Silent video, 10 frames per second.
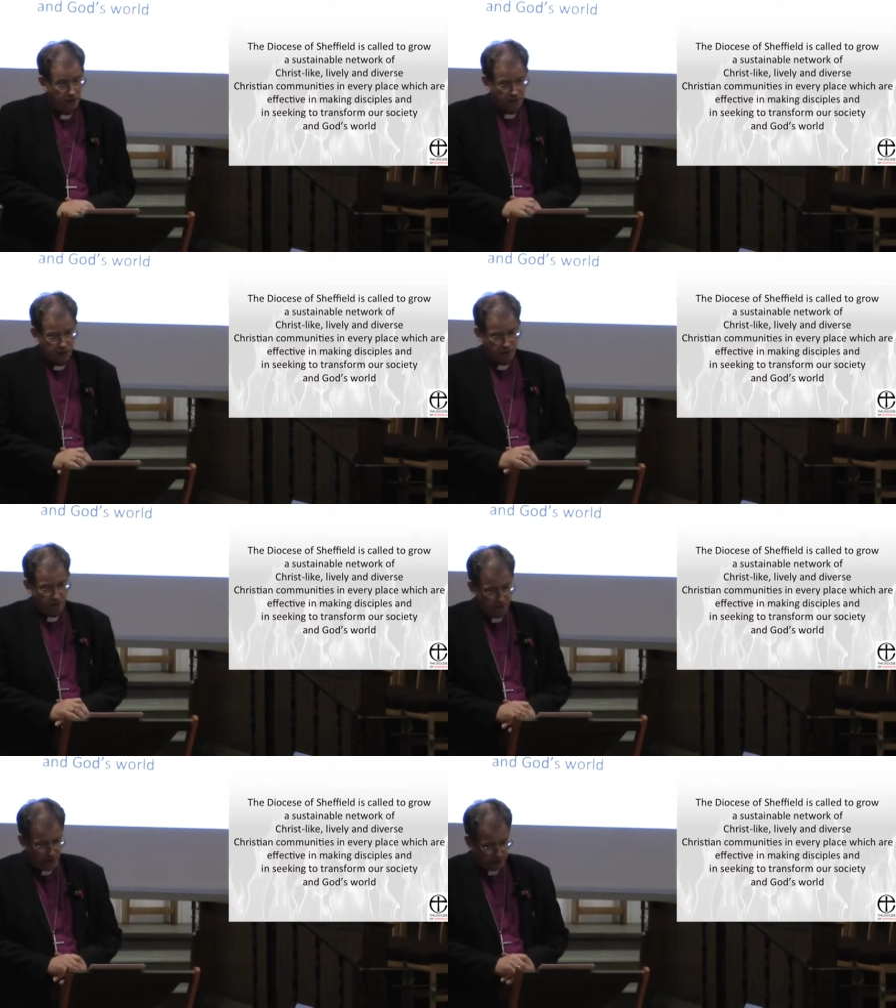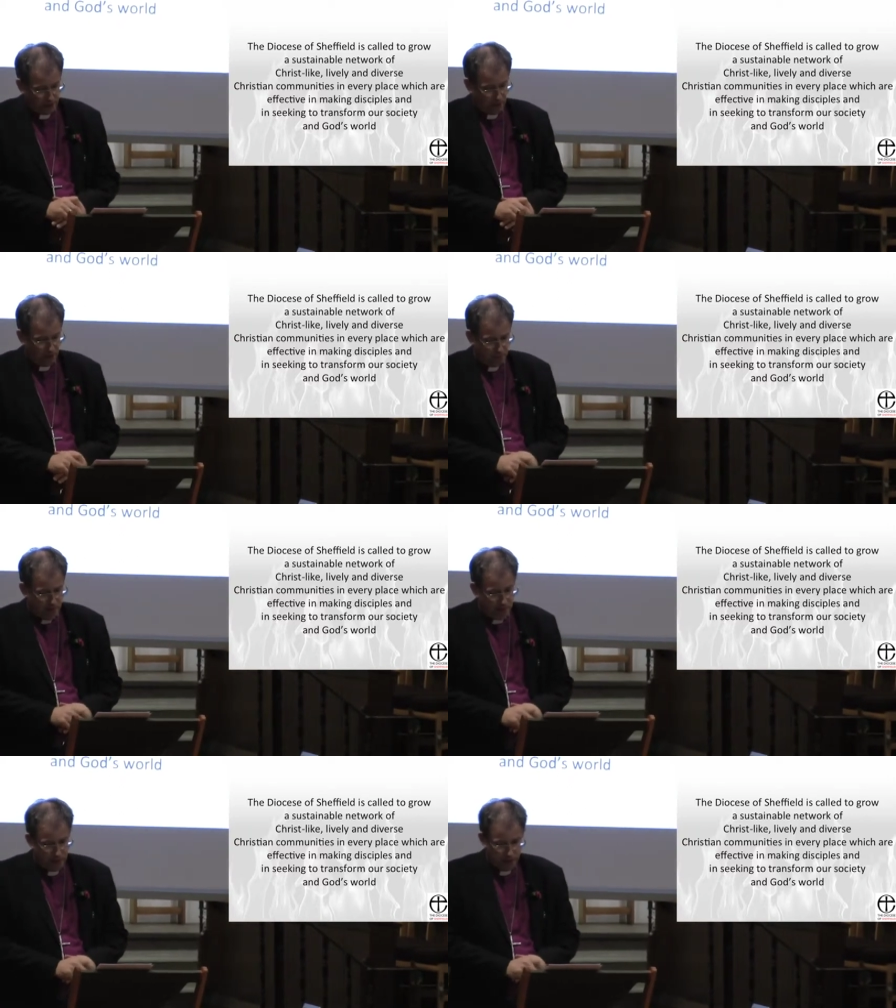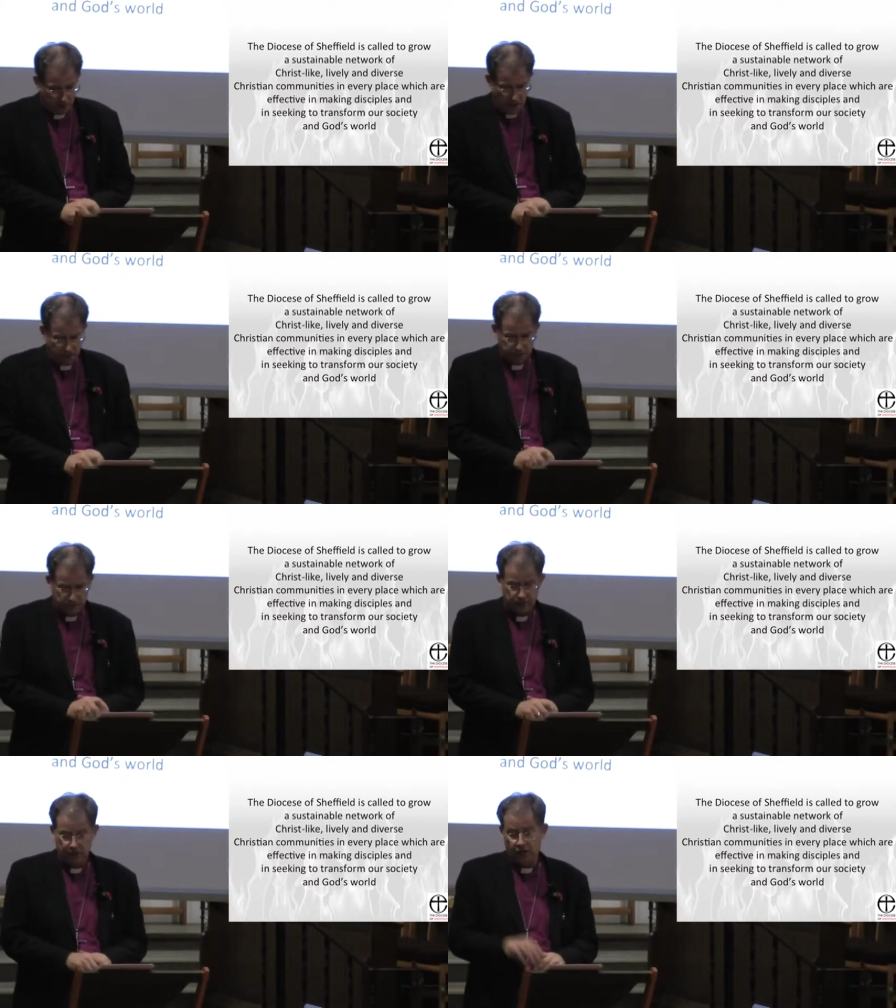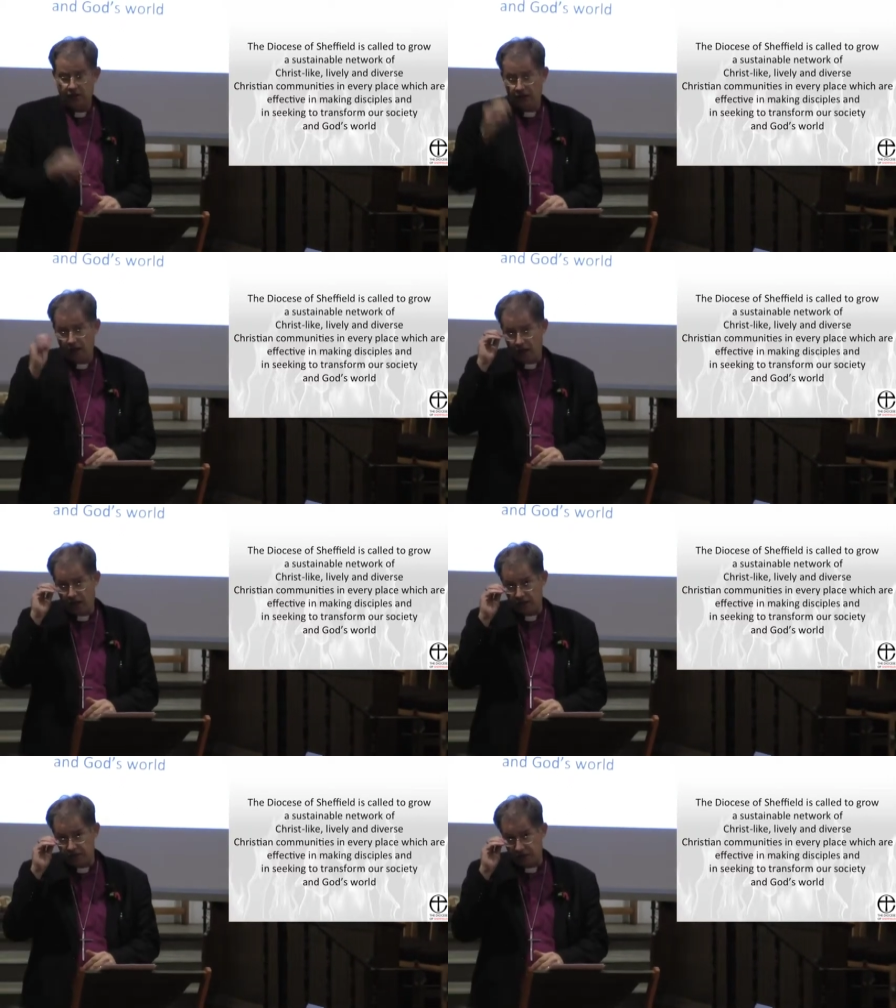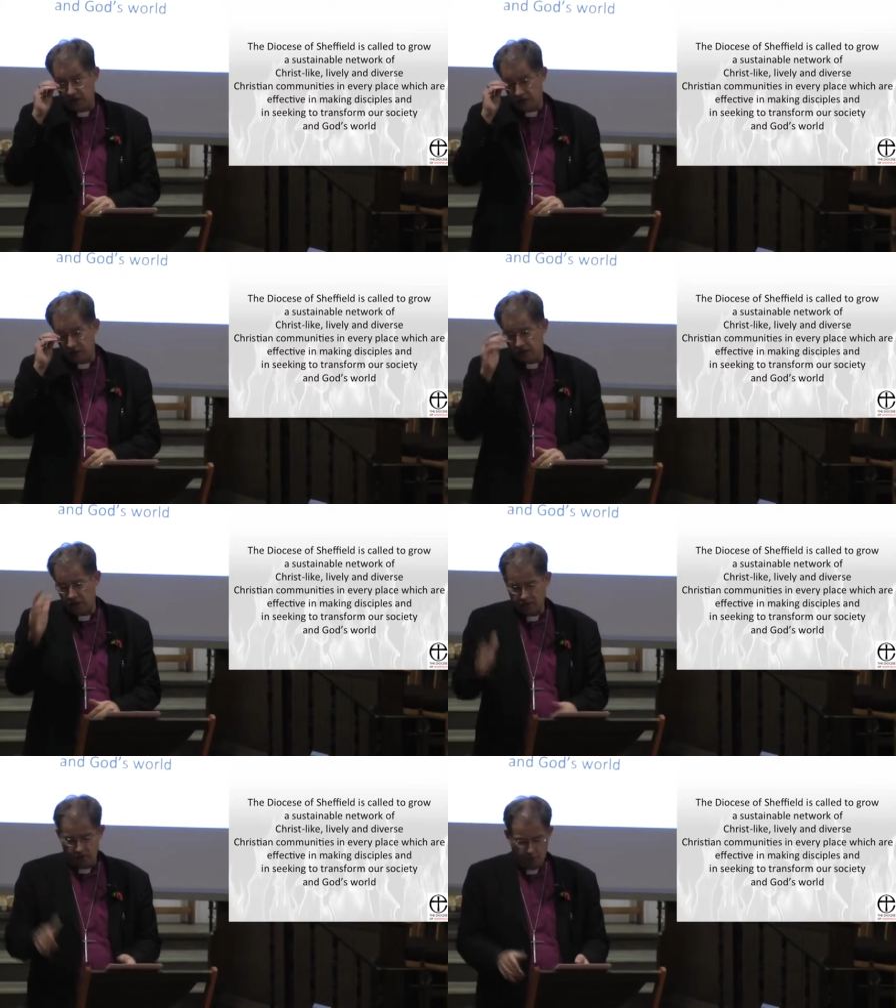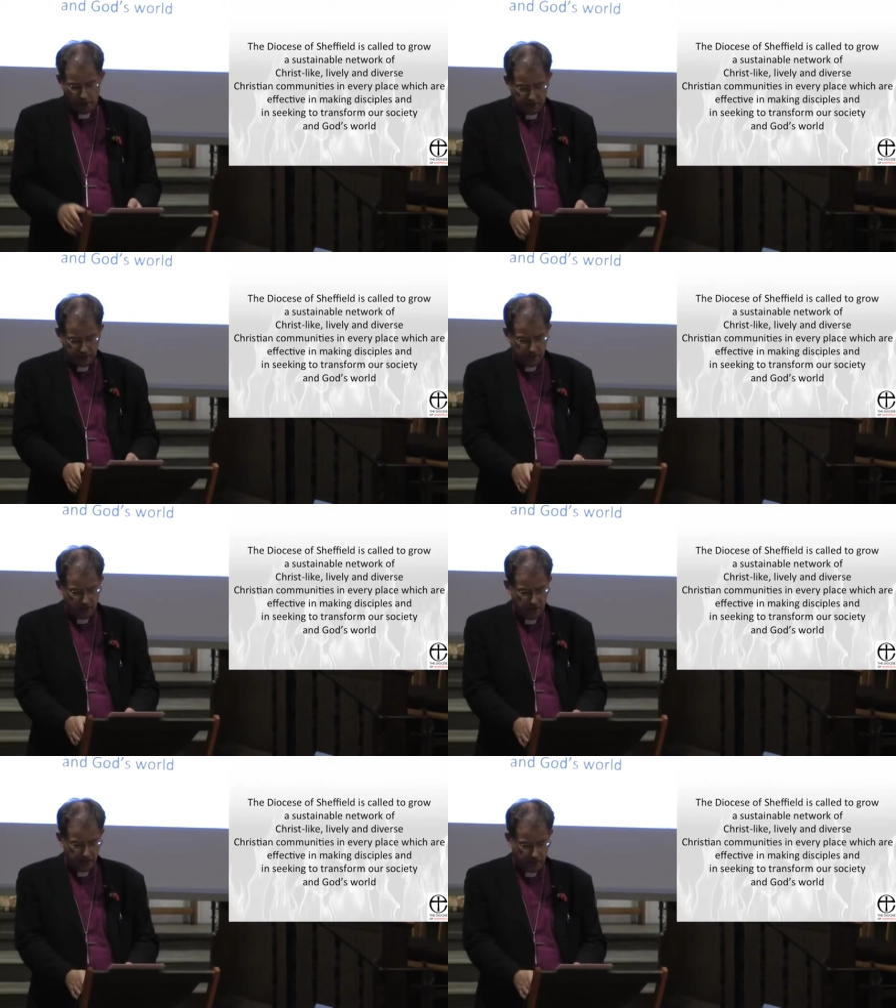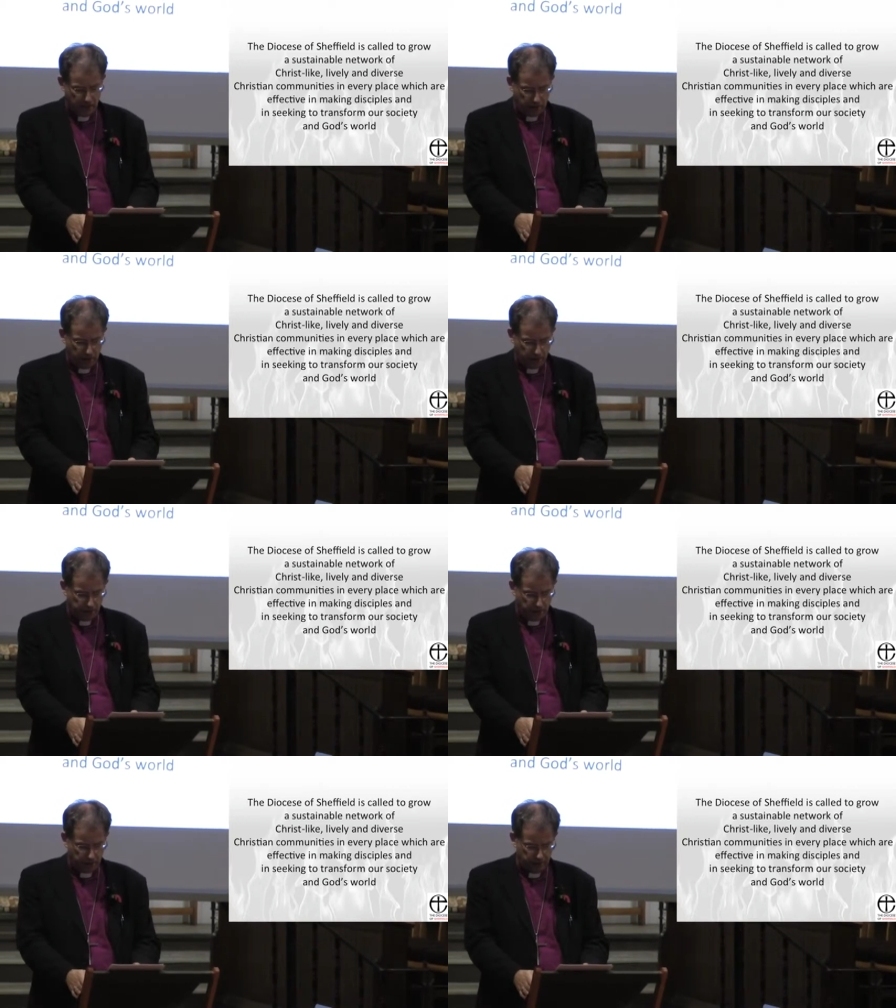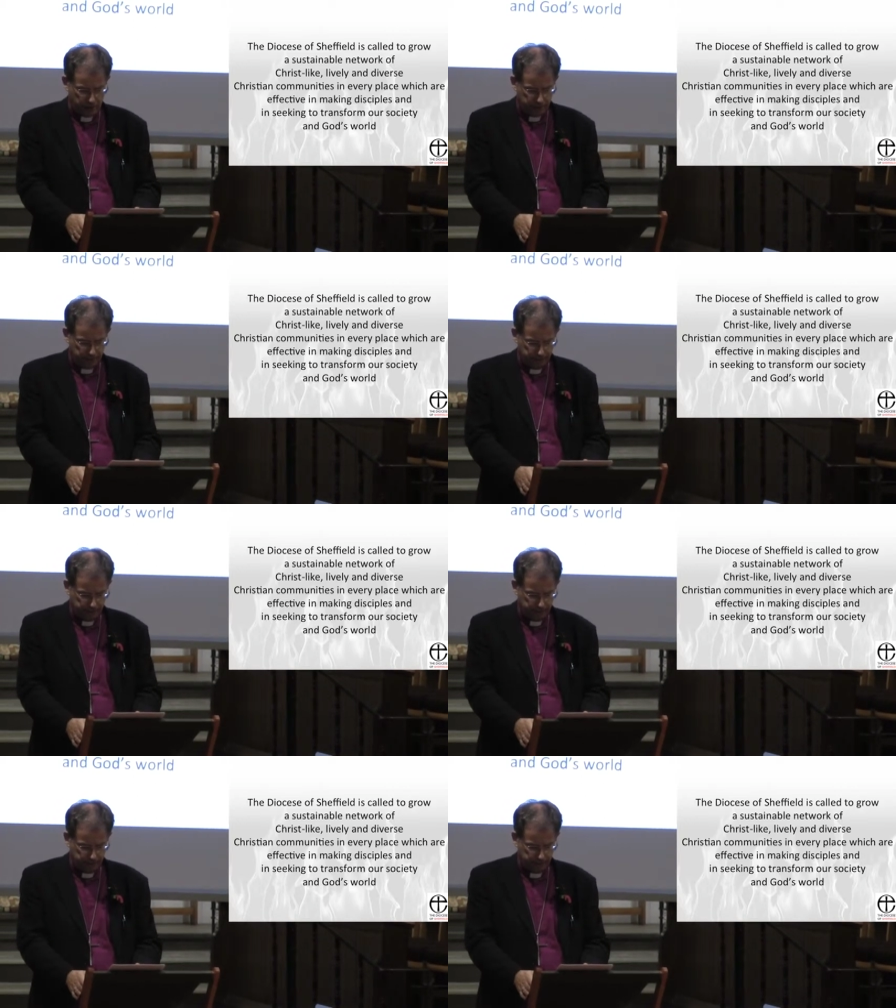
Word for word: which are effective in making disciples and in seeking to transform our society and God's world.